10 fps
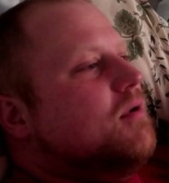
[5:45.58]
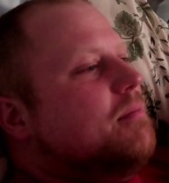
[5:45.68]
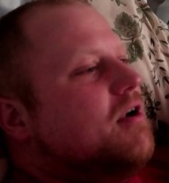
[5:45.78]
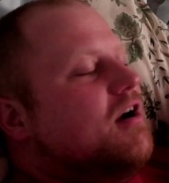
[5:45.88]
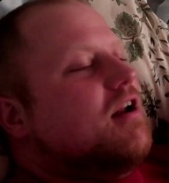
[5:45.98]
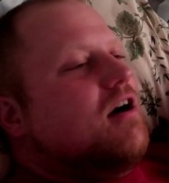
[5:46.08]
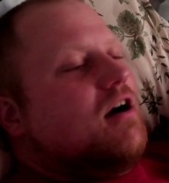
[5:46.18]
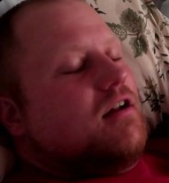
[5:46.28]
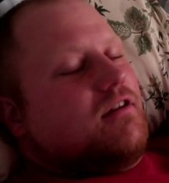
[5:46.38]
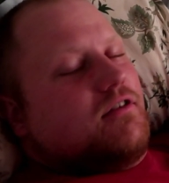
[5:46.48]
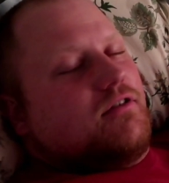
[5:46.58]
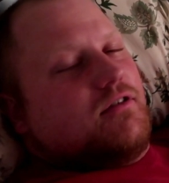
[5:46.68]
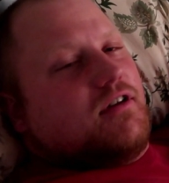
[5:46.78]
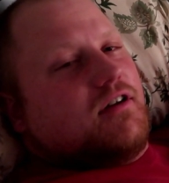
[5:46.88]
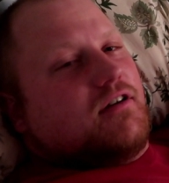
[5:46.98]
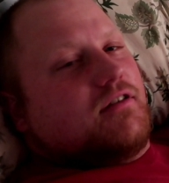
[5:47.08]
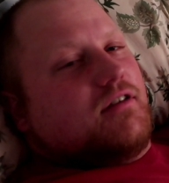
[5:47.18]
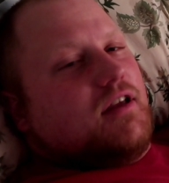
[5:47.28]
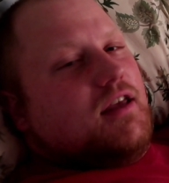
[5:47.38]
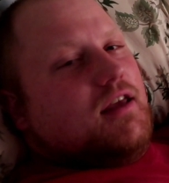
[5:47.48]
we partied hard this New
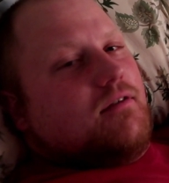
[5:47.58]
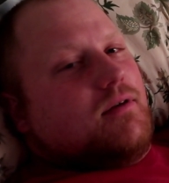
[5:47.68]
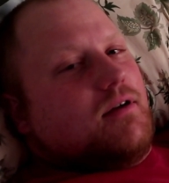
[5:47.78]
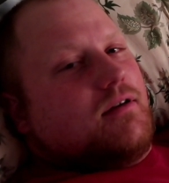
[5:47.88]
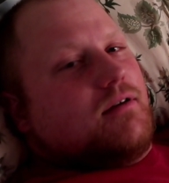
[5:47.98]
Year's Eve.